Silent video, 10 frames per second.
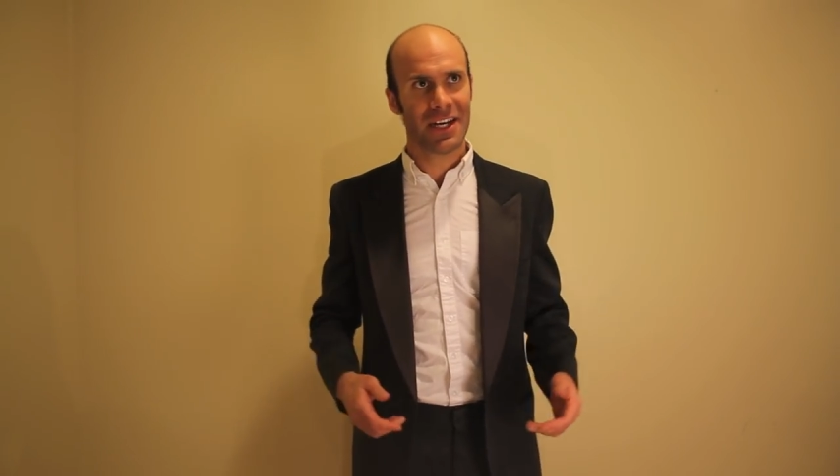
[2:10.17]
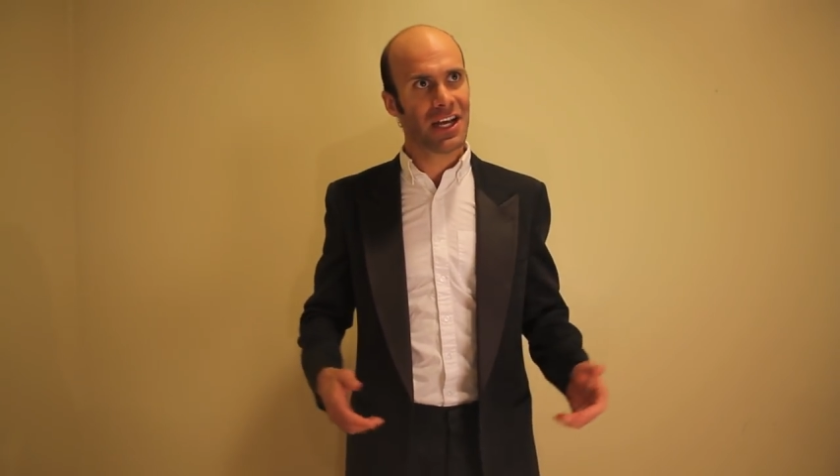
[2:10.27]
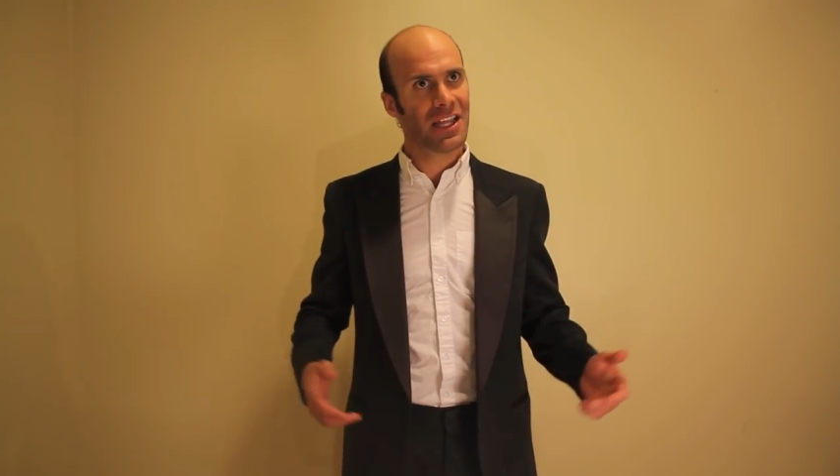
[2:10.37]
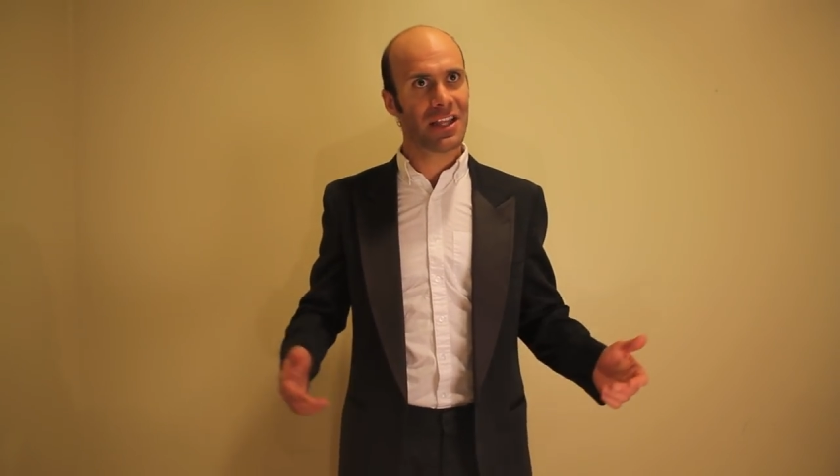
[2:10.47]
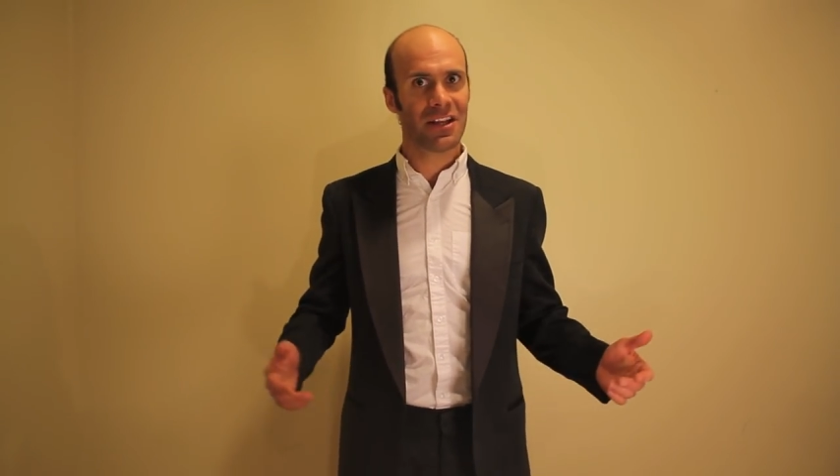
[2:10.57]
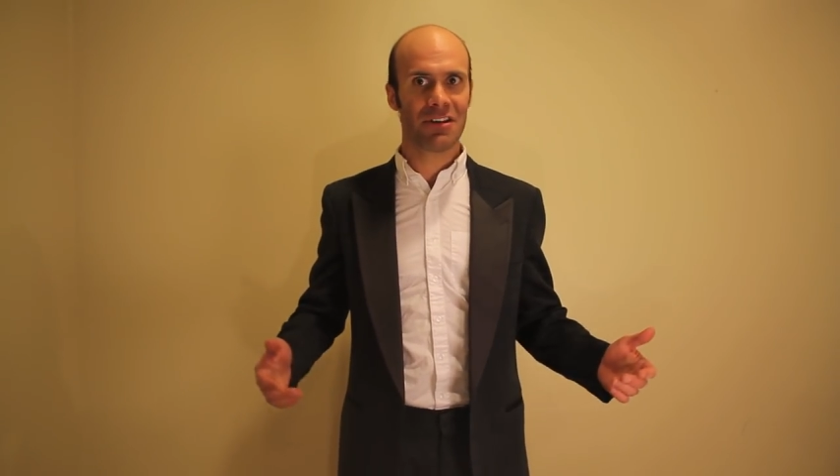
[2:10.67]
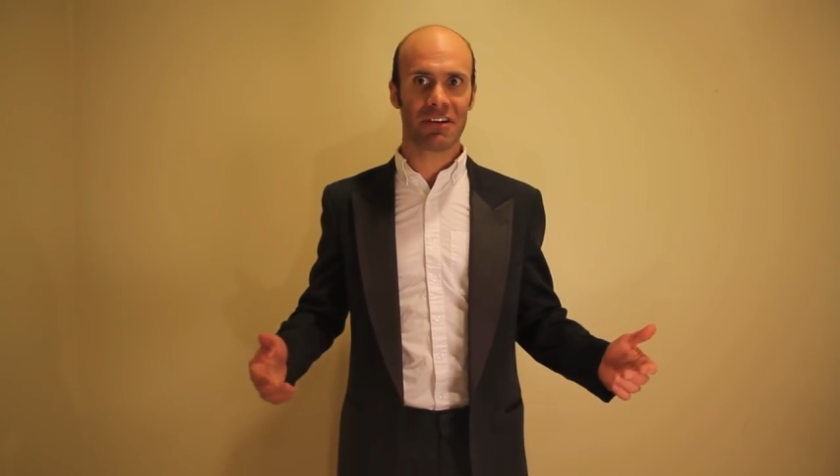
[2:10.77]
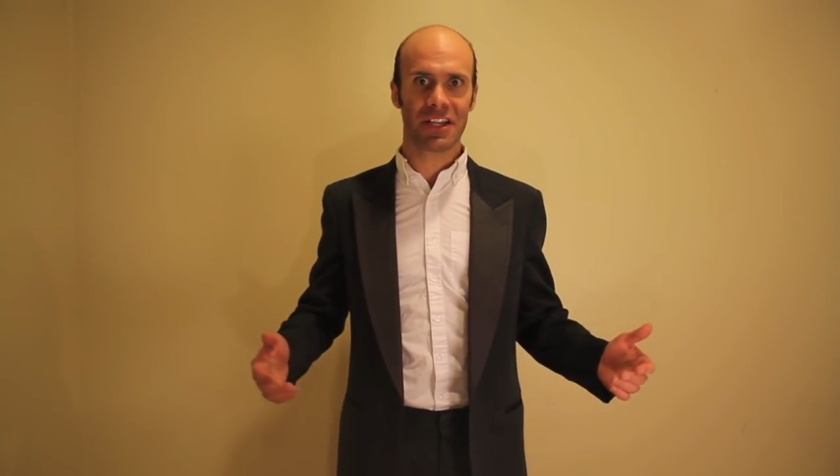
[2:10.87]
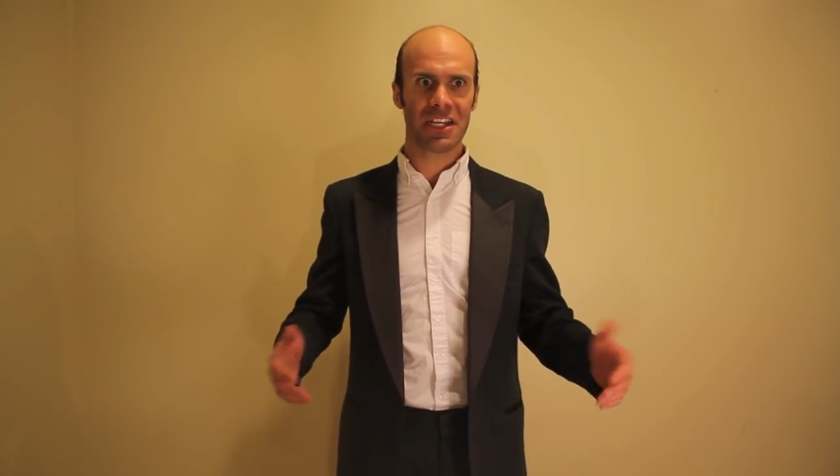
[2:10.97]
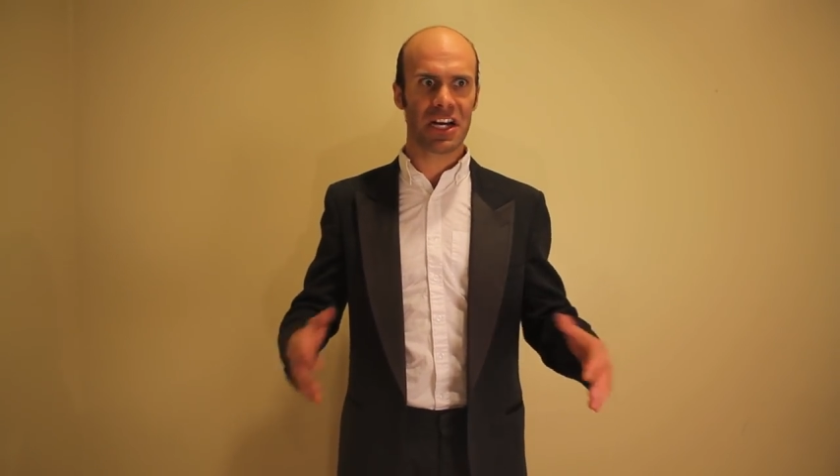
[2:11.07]
And then the
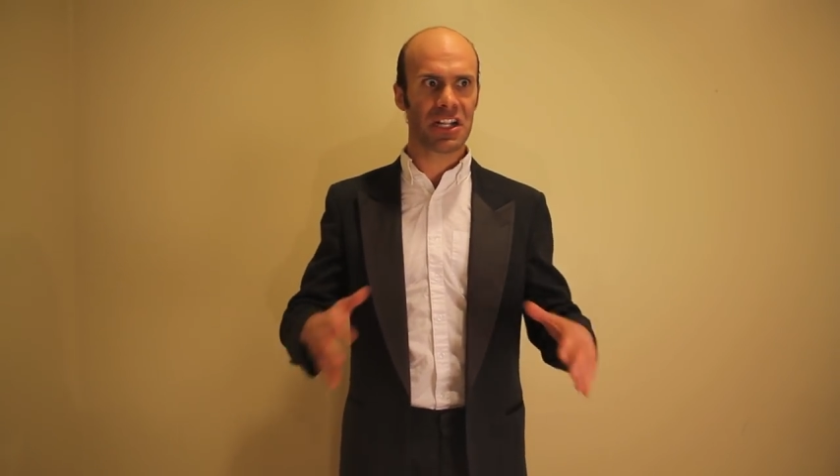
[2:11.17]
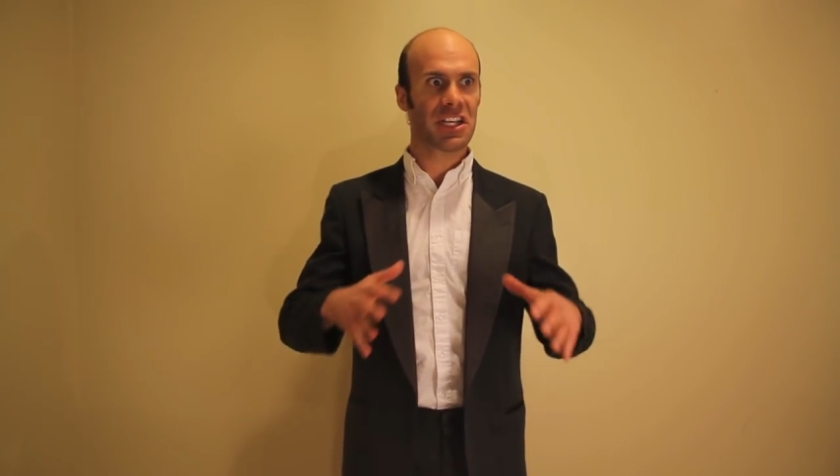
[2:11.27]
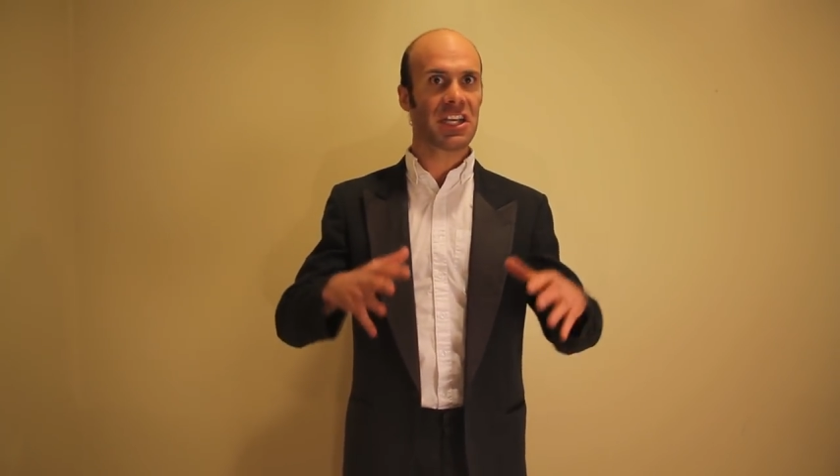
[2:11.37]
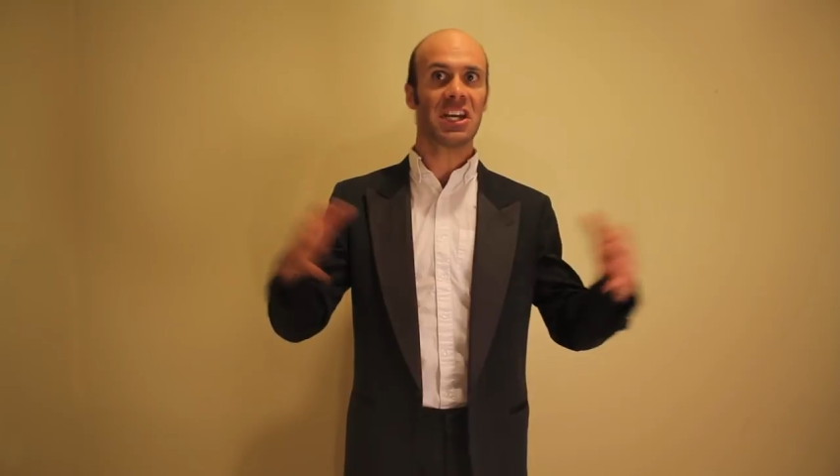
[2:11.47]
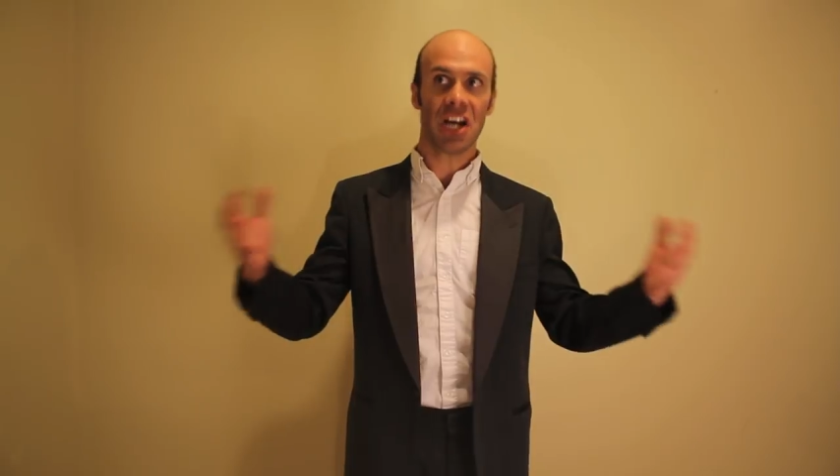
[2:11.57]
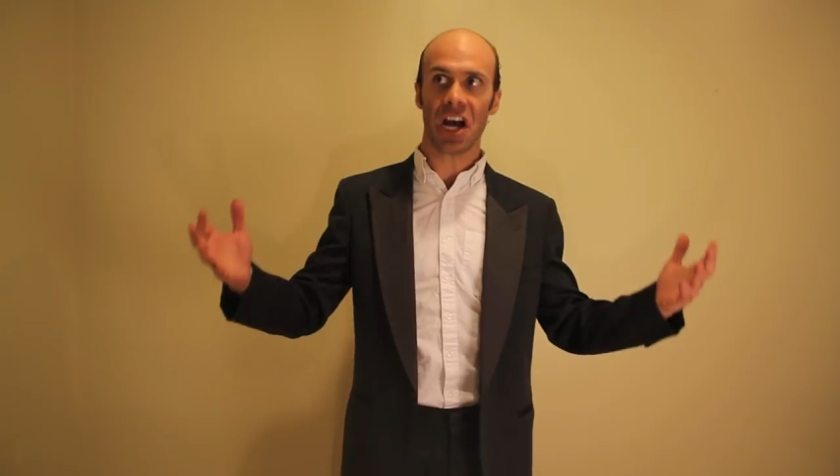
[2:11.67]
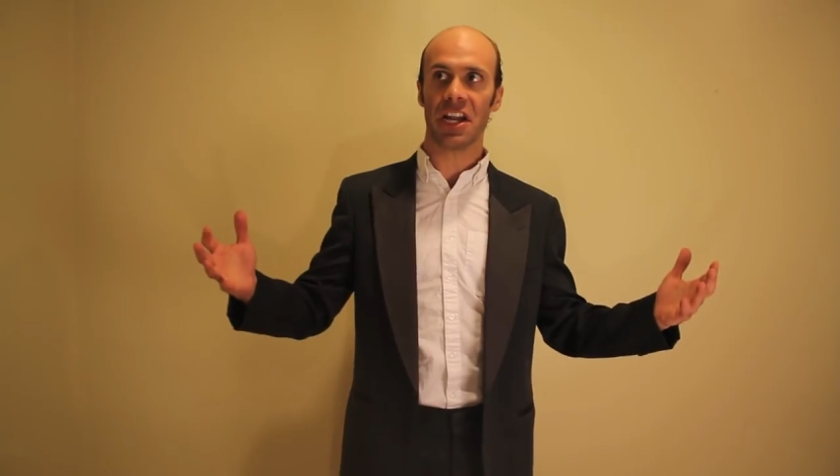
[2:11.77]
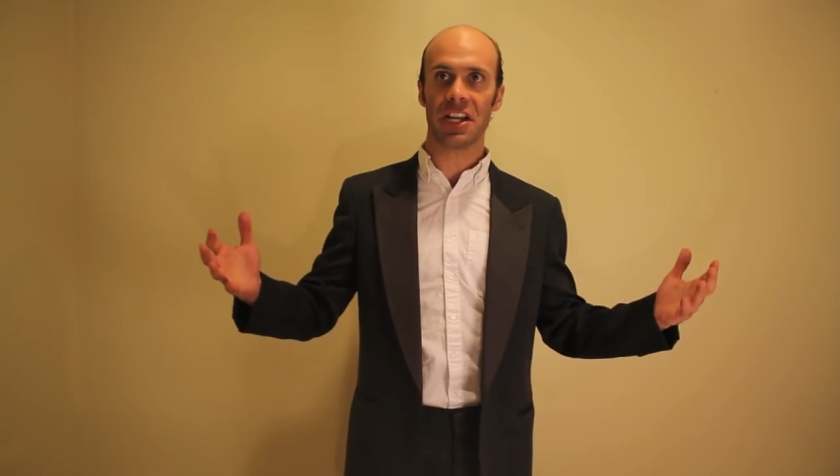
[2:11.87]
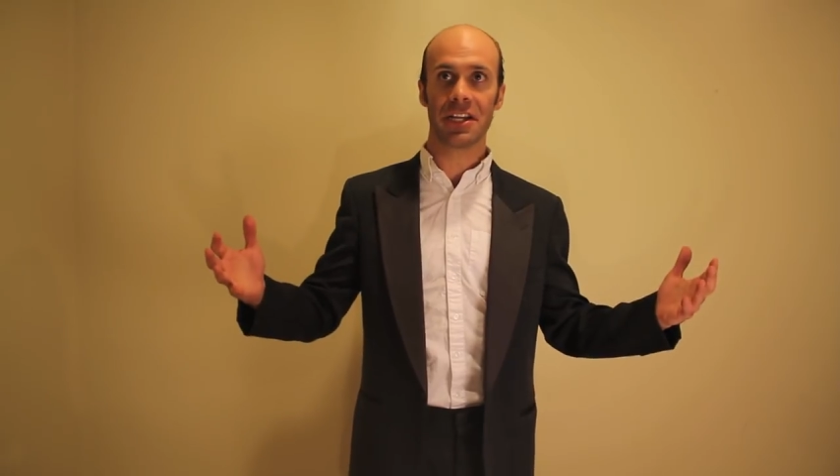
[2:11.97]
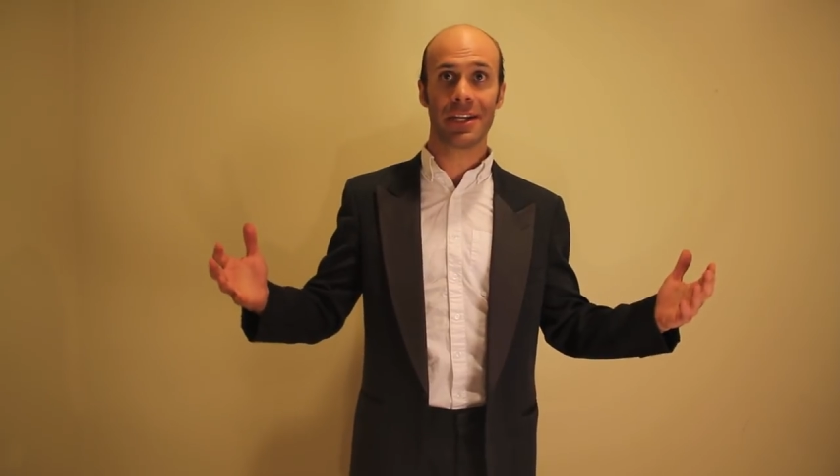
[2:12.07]
director yelled, Cut!